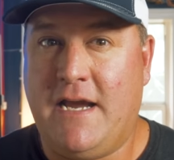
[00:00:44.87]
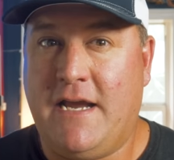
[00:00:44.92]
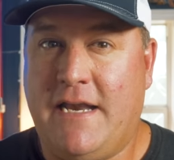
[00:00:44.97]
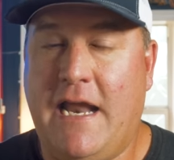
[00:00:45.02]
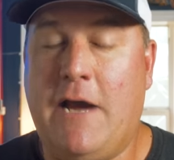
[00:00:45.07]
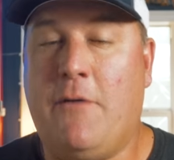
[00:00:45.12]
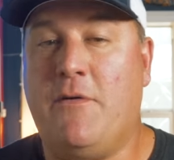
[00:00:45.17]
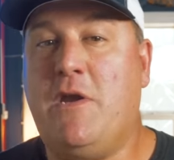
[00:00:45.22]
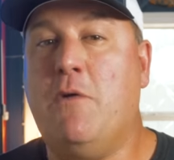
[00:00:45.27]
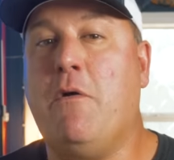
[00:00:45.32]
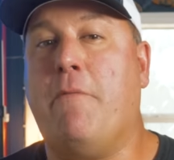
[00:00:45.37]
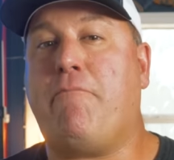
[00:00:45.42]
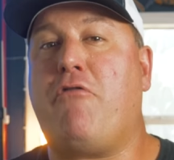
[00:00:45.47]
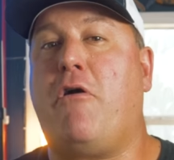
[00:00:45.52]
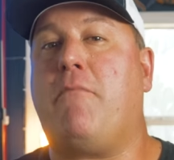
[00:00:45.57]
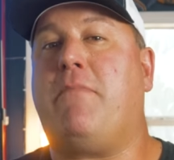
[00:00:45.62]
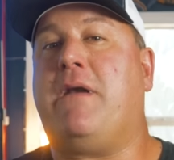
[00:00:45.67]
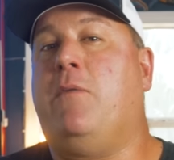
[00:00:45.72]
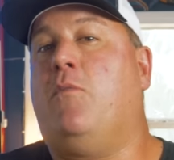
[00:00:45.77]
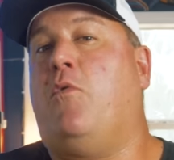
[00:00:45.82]
Now, you are
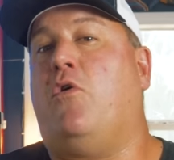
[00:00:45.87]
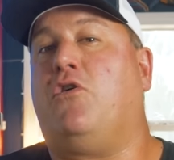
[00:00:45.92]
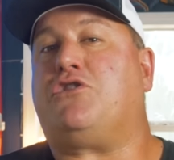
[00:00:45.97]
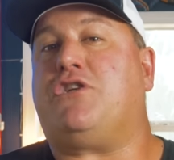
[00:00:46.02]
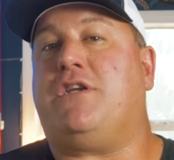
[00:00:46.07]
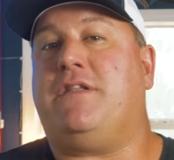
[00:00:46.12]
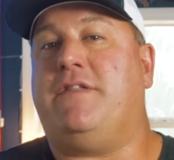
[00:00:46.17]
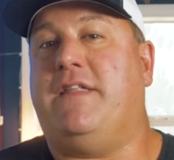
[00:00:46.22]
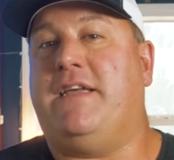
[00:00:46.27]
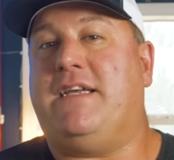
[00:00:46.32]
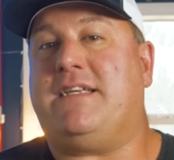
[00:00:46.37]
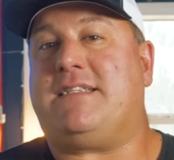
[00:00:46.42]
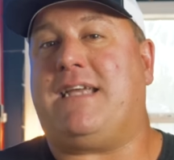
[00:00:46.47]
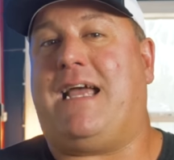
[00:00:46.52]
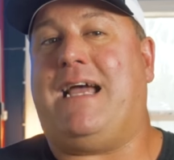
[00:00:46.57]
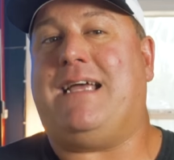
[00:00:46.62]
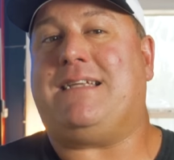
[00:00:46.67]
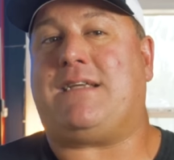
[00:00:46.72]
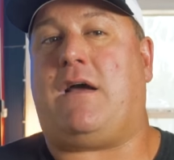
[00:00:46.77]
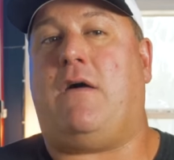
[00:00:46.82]
probably watching this
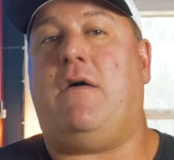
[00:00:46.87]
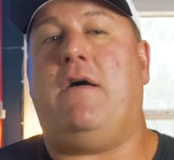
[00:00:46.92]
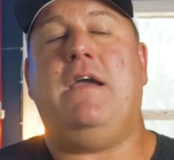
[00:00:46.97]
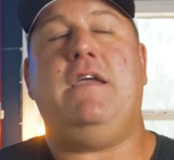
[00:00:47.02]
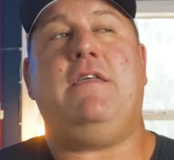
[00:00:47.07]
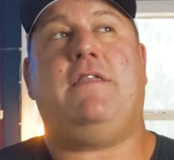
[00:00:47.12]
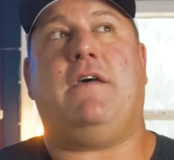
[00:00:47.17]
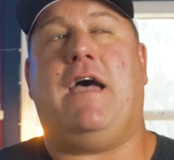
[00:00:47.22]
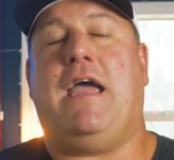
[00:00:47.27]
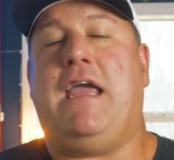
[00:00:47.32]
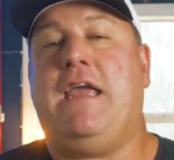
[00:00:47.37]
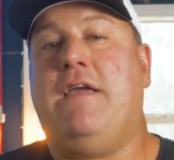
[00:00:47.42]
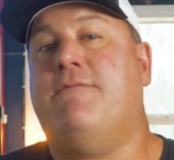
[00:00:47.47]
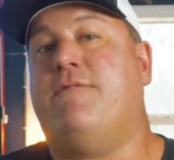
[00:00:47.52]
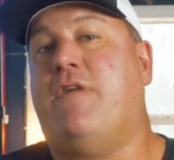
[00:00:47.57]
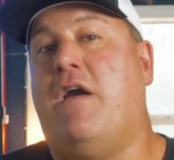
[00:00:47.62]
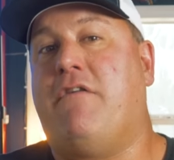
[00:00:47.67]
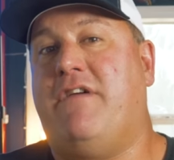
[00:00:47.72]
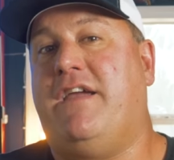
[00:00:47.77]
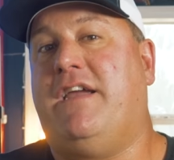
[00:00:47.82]
as either a
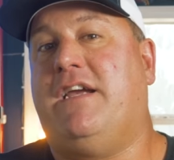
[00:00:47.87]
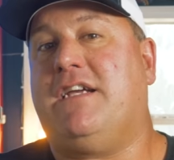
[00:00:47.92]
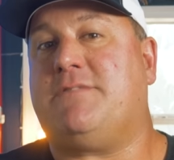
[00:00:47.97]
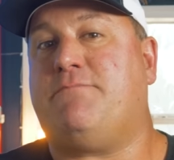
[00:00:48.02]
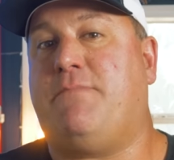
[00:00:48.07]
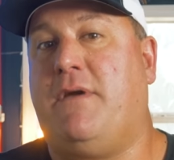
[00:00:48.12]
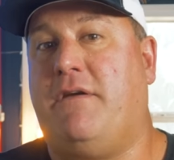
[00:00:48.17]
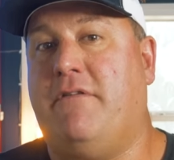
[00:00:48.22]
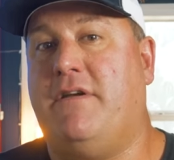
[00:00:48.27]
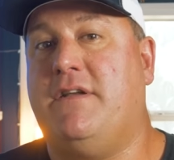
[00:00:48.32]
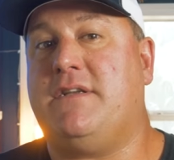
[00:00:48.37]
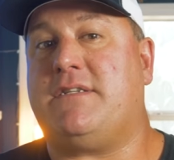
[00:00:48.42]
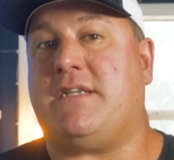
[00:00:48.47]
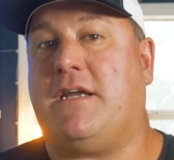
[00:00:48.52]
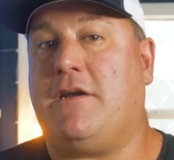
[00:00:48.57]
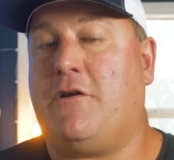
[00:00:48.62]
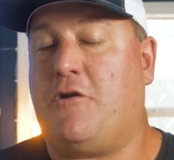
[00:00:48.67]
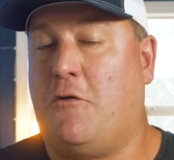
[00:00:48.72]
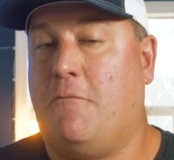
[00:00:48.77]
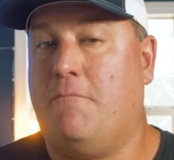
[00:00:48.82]
very experienced
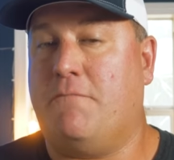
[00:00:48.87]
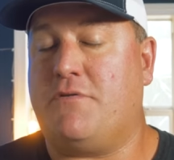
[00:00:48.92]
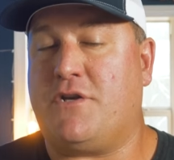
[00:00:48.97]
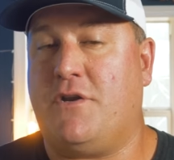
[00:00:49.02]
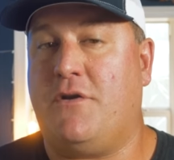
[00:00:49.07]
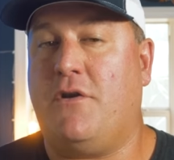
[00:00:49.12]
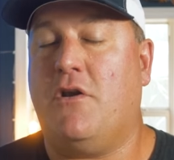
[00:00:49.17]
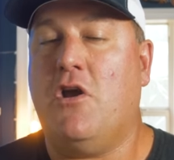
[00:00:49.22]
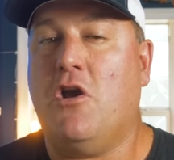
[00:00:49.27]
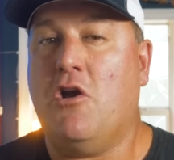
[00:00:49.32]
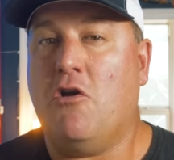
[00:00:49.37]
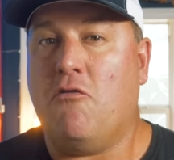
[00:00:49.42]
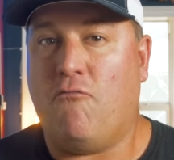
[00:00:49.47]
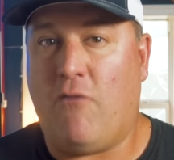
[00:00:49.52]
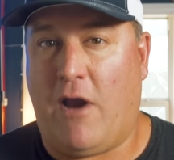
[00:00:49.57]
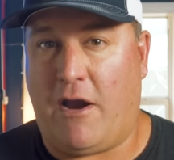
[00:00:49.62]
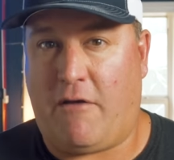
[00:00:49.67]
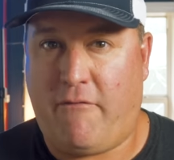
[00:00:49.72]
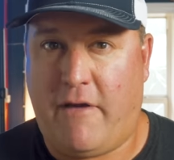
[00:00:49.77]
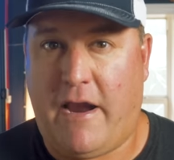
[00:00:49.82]
and competent
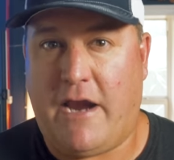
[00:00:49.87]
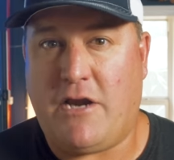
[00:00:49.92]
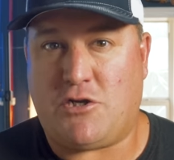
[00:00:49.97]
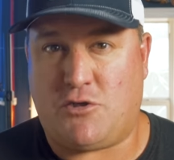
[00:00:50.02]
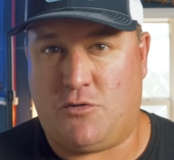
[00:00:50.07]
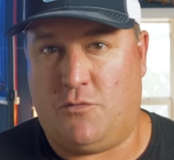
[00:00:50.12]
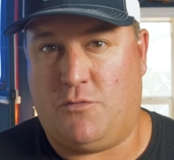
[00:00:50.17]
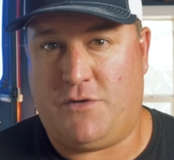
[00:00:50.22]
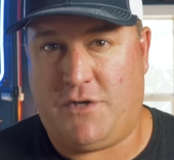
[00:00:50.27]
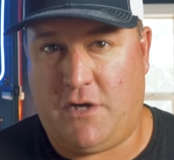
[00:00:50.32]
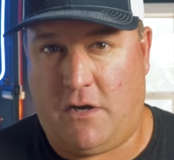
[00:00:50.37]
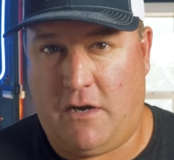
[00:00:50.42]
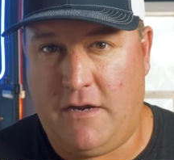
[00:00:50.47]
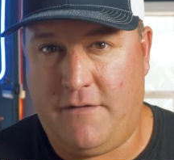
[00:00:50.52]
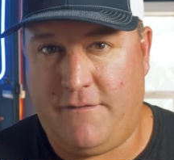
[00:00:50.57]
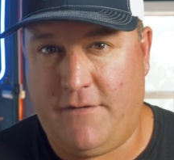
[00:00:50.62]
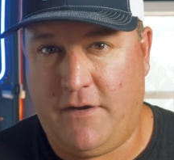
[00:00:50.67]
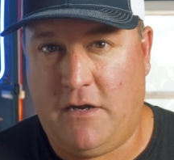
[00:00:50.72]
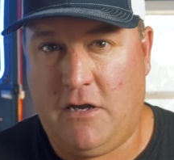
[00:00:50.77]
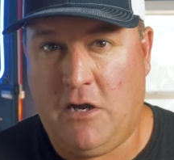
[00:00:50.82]
recreational
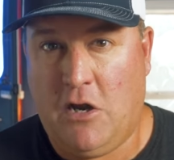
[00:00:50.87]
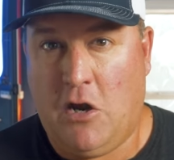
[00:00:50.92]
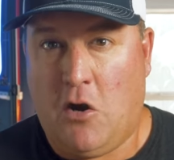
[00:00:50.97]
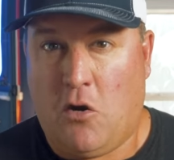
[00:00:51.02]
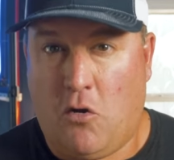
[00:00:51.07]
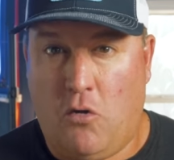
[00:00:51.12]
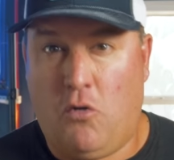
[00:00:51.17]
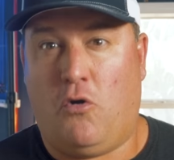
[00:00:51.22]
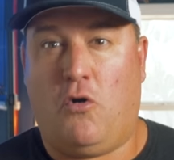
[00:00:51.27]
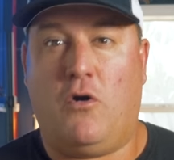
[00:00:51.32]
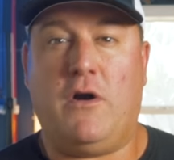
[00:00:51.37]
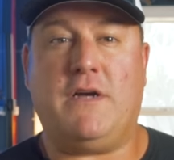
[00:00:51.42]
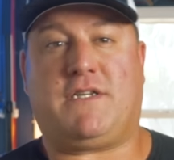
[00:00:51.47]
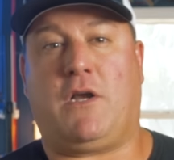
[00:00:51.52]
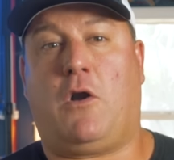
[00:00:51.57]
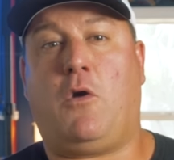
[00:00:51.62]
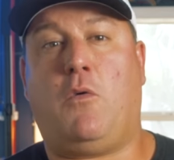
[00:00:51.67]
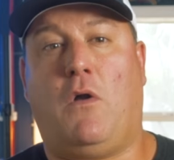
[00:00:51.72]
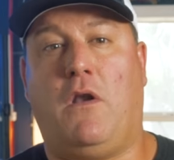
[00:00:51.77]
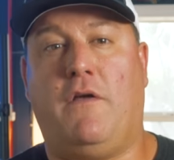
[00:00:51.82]
diver, or as
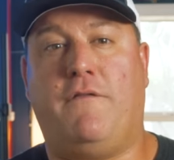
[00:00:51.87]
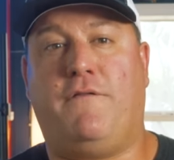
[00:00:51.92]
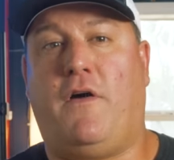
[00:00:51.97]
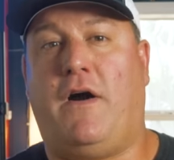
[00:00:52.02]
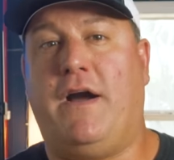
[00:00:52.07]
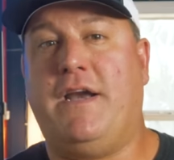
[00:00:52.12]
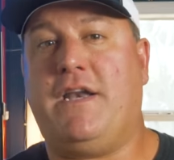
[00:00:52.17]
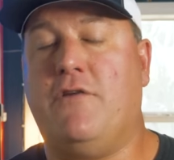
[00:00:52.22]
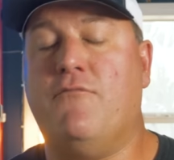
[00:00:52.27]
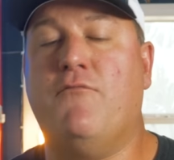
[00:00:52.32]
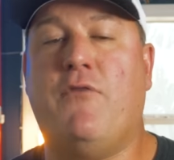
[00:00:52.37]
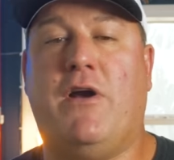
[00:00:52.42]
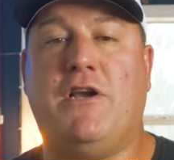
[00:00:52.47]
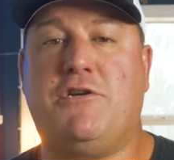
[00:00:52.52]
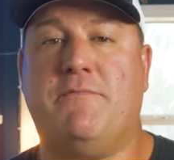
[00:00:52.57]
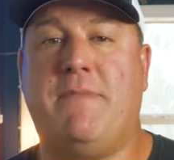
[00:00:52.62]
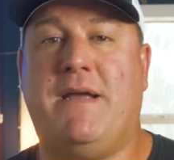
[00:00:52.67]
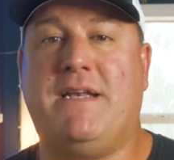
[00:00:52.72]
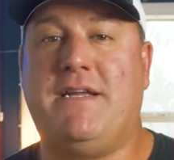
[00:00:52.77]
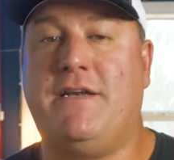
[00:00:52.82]
a qualified and
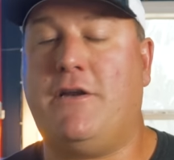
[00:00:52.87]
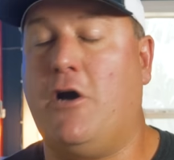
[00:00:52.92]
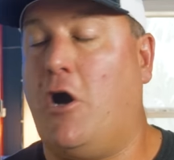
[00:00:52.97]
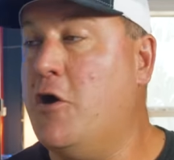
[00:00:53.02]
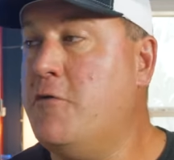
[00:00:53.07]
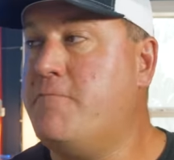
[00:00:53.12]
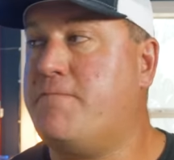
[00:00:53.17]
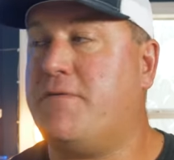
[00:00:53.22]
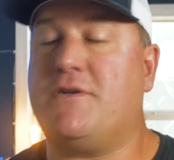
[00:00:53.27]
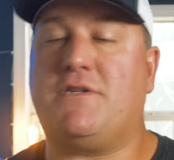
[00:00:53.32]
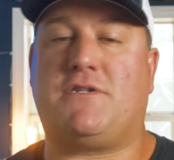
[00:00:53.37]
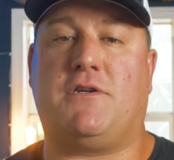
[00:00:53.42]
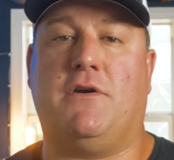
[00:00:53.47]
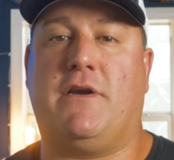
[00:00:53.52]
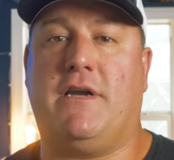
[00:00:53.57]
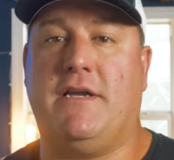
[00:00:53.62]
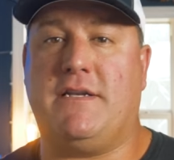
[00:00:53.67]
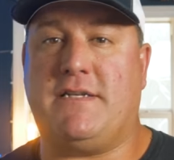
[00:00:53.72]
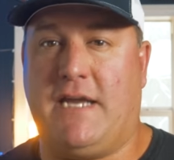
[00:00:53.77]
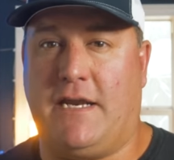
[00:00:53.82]
regimented open
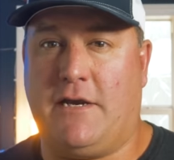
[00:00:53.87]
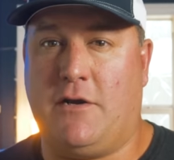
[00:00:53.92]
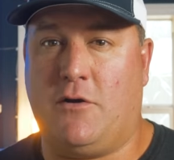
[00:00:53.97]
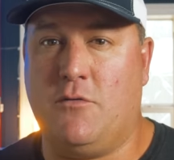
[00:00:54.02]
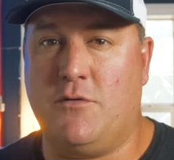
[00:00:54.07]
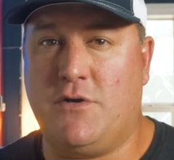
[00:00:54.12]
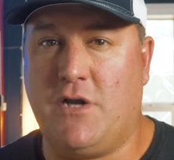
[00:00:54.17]
circuit technical